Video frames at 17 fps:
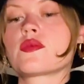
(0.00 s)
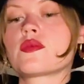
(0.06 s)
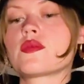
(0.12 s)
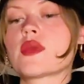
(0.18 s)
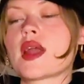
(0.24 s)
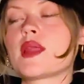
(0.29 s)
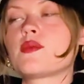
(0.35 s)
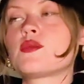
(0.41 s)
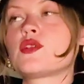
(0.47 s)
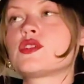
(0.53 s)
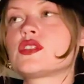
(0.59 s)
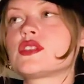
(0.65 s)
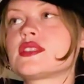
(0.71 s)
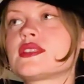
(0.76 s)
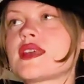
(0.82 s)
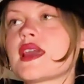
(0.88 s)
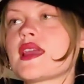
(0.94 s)
And I'm not
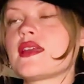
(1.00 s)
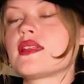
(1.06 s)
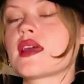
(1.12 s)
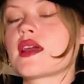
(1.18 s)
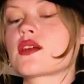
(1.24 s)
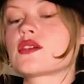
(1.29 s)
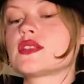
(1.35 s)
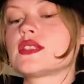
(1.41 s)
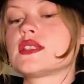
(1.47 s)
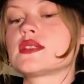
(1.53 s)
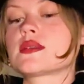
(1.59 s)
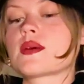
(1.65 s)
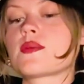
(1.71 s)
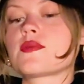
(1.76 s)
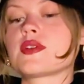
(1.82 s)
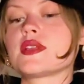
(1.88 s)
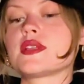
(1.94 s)
just saying that because it's
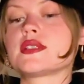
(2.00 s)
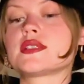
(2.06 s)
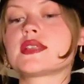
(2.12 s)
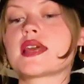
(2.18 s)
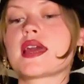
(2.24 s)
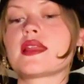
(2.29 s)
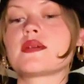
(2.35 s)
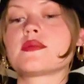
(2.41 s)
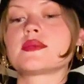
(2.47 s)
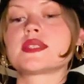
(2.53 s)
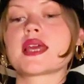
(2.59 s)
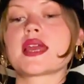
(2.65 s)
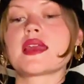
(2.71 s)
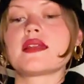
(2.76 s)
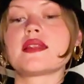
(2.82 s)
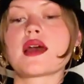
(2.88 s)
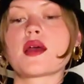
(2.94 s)
something said, I'm
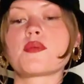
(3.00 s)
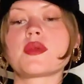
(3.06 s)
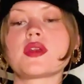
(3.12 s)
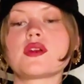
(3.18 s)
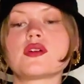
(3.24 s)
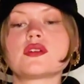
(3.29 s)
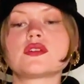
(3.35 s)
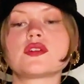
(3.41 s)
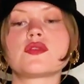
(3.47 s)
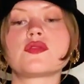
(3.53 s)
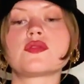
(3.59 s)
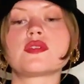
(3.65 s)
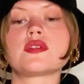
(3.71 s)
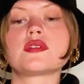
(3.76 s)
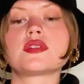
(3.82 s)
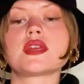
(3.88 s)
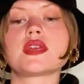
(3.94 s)
saying that because of
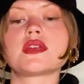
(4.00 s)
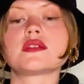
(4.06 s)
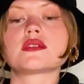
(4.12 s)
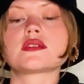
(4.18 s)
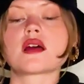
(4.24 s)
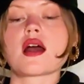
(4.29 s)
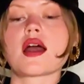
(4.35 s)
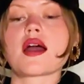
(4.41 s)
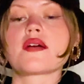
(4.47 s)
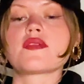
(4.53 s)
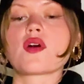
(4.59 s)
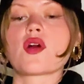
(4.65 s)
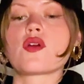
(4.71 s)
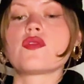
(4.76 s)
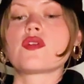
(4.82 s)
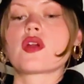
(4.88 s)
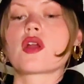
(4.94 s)
the things that I've
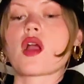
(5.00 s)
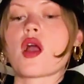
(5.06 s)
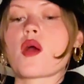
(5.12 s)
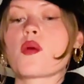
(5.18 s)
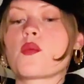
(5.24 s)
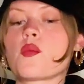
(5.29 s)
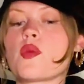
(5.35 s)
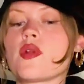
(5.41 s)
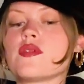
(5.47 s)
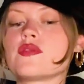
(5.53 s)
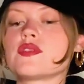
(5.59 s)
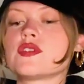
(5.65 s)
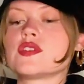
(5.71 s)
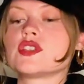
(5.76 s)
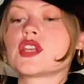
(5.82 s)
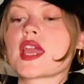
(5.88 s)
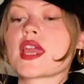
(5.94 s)
overcome with
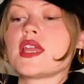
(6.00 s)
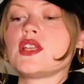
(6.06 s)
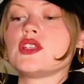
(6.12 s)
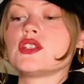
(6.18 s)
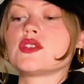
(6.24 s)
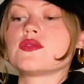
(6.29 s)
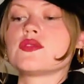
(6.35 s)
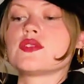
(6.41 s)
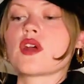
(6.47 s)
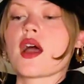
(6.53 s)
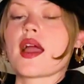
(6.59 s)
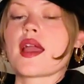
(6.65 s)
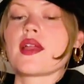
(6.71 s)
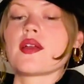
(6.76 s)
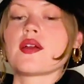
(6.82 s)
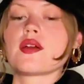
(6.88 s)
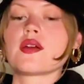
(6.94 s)
the change of
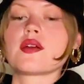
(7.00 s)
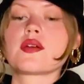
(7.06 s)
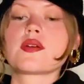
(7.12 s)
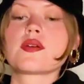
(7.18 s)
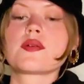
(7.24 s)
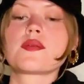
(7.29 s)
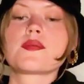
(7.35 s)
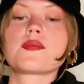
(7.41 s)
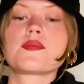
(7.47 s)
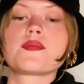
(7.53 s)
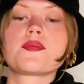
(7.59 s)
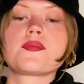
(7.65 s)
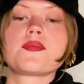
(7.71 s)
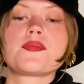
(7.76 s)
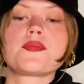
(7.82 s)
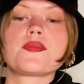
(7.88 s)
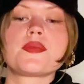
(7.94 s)
diet.
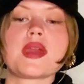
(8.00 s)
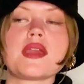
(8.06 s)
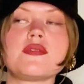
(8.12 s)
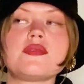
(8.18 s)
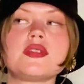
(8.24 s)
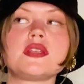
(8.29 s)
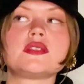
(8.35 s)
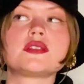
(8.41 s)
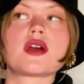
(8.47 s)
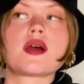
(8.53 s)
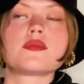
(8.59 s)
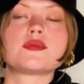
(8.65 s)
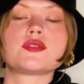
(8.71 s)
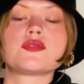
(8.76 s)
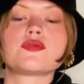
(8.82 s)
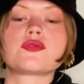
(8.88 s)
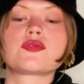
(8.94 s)
Even in
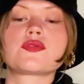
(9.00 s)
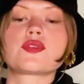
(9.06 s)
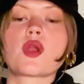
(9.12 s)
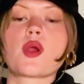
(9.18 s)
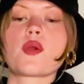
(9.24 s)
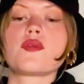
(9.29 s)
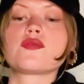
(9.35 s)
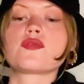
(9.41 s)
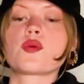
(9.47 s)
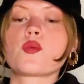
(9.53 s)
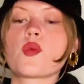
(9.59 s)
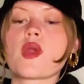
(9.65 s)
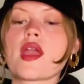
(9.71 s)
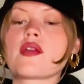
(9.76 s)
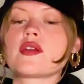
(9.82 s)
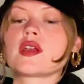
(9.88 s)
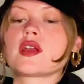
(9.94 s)
terms of going from
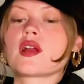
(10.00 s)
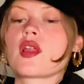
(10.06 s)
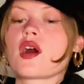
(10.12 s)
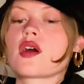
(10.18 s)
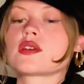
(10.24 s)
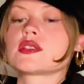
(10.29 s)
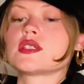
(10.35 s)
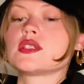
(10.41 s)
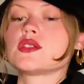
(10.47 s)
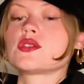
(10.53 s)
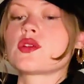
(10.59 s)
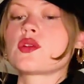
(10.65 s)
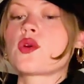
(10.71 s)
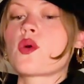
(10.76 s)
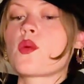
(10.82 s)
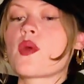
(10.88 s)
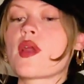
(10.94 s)
wearing glasses to
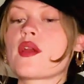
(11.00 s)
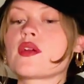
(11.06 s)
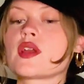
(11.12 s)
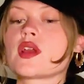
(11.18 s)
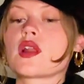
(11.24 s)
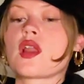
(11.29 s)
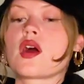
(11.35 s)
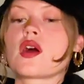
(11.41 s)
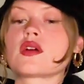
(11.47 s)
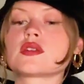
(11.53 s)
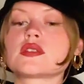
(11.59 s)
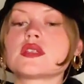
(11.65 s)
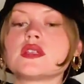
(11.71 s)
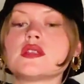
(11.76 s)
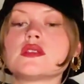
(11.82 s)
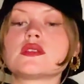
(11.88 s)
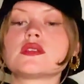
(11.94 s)
not wearing
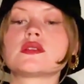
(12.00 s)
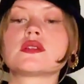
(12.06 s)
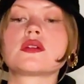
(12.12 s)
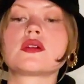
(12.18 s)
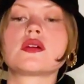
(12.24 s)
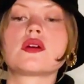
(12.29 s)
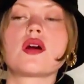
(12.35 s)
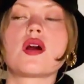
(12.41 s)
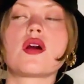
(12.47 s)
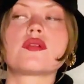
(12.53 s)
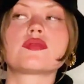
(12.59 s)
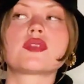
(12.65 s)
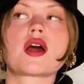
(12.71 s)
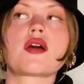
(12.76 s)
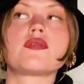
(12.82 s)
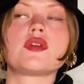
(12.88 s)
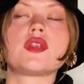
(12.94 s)
glasses after
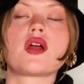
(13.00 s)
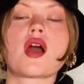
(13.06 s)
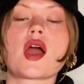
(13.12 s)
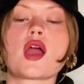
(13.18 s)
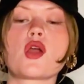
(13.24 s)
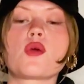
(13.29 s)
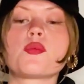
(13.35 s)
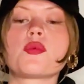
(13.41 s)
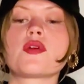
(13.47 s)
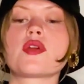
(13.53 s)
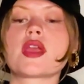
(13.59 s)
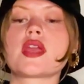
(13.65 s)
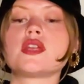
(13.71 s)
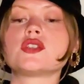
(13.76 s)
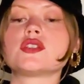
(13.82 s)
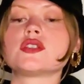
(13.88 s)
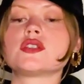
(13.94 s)
having eye
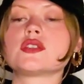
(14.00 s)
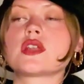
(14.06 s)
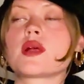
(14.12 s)
operations.